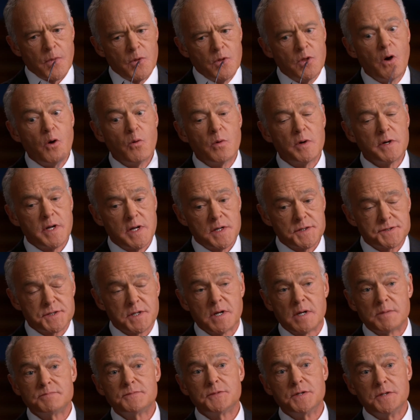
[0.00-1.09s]
No one has
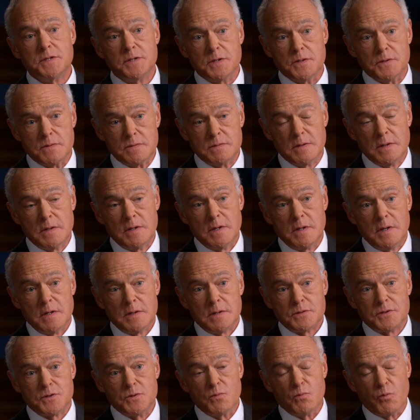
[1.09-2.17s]
come to you
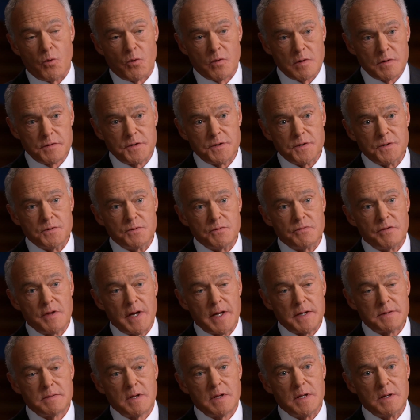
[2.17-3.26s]
to warn you
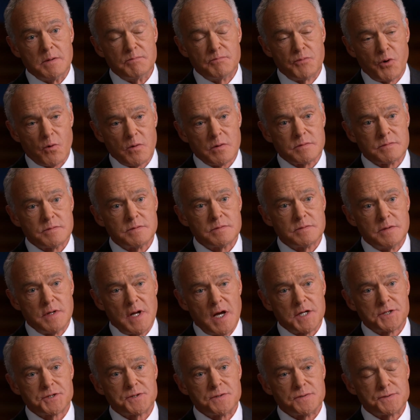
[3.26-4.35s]
that important
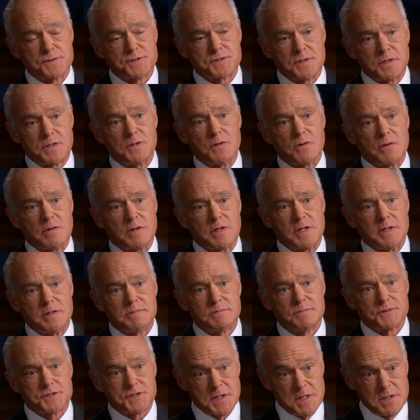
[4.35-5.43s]
national security
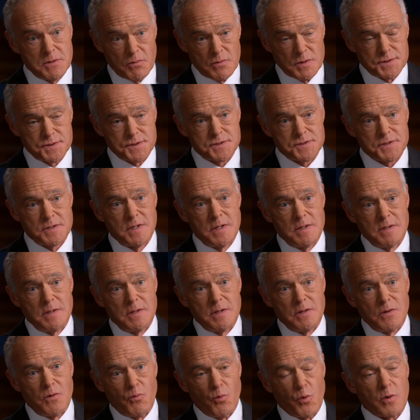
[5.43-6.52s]
secrets
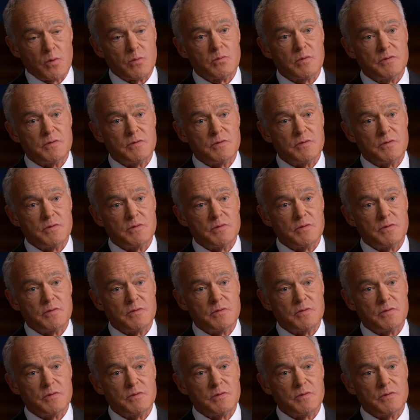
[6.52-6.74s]
were